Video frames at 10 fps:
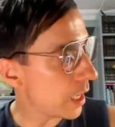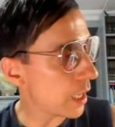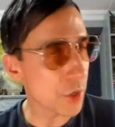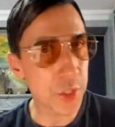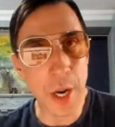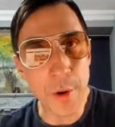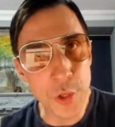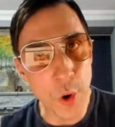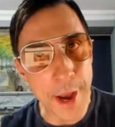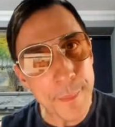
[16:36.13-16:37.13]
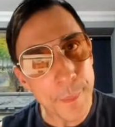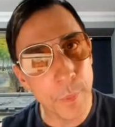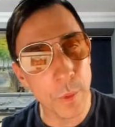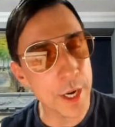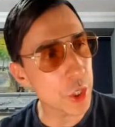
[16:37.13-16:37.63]
I was so annoyed
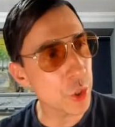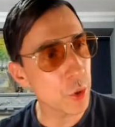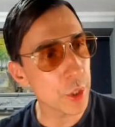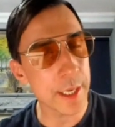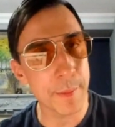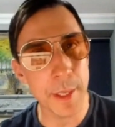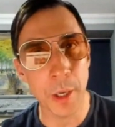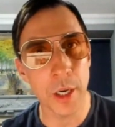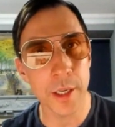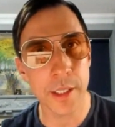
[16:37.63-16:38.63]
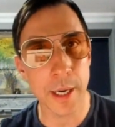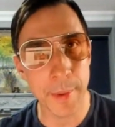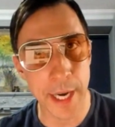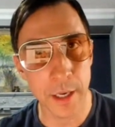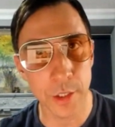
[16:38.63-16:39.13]
when I saw some of the bollocks coming
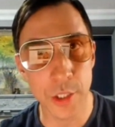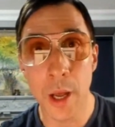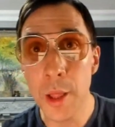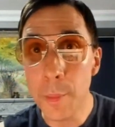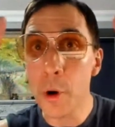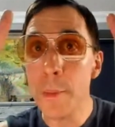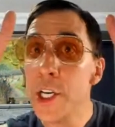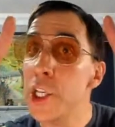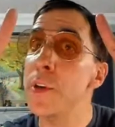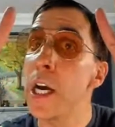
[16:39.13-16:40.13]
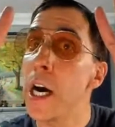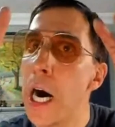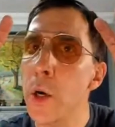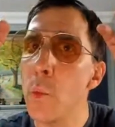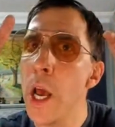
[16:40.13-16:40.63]
out, because the Prime Minister is
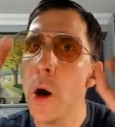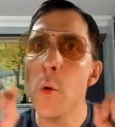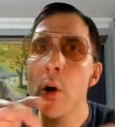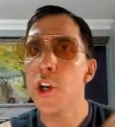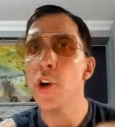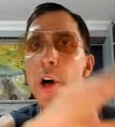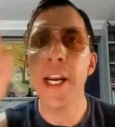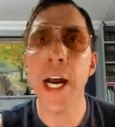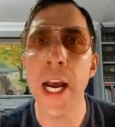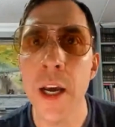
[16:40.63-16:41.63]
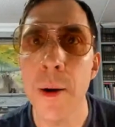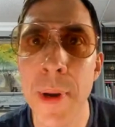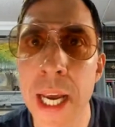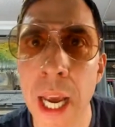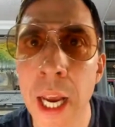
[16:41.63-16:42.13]
unwell, not in a
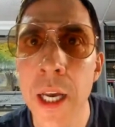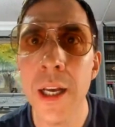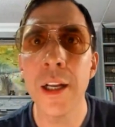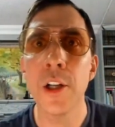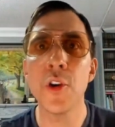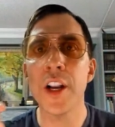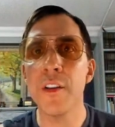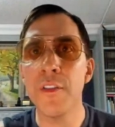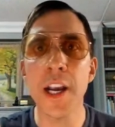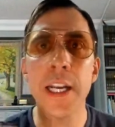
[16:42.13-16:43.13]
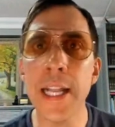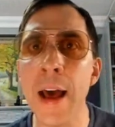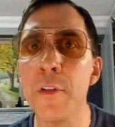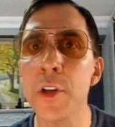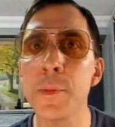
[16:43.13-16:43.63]
meeting, not in a fucking
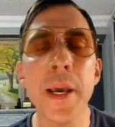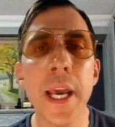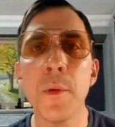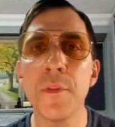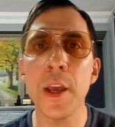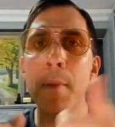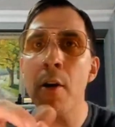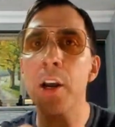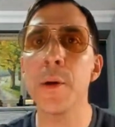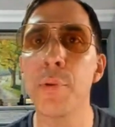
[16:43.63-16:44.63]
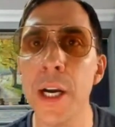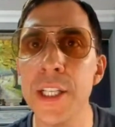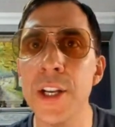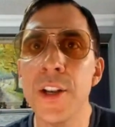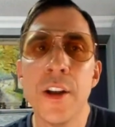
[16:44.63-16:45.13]
Davos meeting with the American
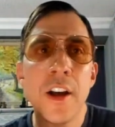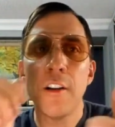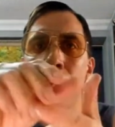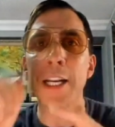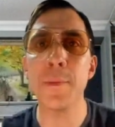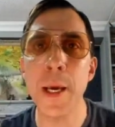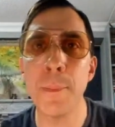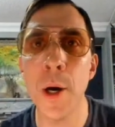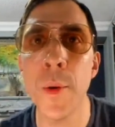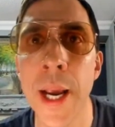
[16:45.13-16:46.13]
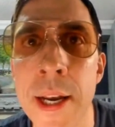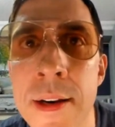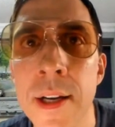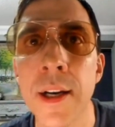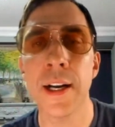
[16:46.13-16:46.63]
President, Vladimir Putin,
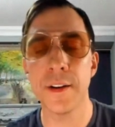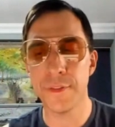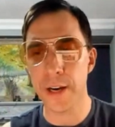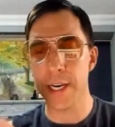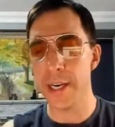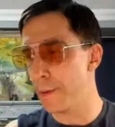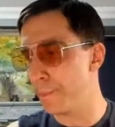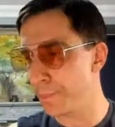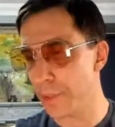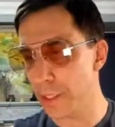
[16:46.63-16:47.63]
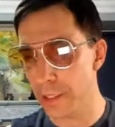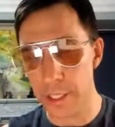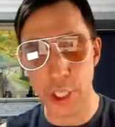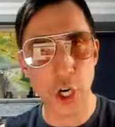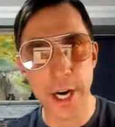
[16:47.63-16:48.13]
and the fucking the
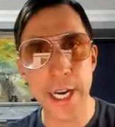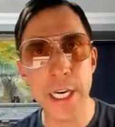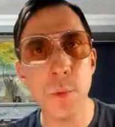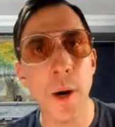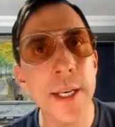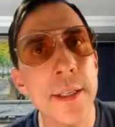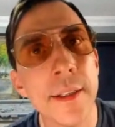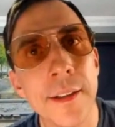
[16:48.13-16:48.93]
Chinese one.